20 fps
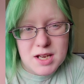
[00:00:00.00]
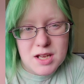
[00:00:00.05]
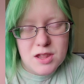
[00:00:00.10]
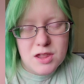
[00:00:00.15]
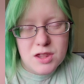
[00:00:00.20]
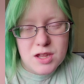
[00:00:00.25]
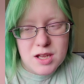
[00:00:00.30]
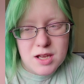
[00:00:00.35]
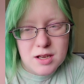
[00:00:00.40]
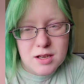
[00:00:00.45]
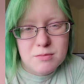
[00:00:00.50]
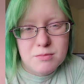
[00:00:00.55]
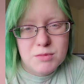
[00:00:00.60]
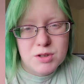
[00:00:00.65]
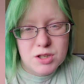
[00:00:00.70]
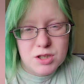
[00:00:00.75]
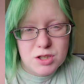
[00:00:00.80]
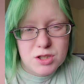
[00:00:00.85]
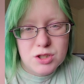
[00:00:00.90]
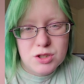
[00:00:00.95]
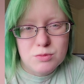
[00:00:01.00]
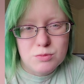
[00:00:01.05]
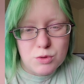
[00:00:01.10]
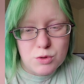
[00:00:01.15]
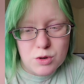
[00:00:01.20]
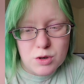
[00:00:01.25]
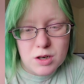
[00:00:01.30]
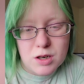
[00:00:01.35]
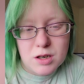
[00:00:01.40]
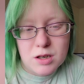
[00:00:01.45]
I think I'm going to do
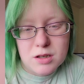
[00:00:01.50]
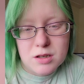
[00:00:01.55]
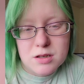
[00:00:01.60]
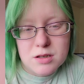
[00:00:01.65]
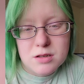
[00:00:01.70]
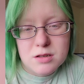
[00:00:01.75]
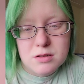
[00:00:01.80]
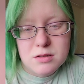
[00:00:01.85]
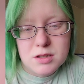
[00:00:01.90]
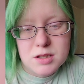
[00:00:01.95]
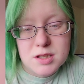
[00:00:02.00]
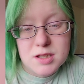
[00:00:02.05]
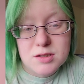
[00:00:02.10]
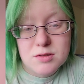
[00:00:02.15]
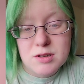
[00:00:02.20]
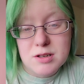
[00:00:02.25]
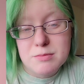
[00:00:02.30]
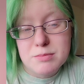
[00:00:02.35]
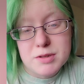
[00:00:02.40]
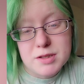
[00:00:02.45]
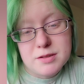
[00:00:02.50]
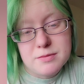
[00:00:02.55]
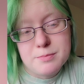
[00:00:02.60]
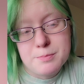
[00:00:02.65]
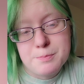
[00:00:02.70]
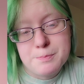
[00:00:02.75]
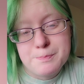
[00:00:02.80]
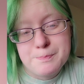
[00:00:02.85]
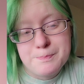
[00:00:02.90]
more strips.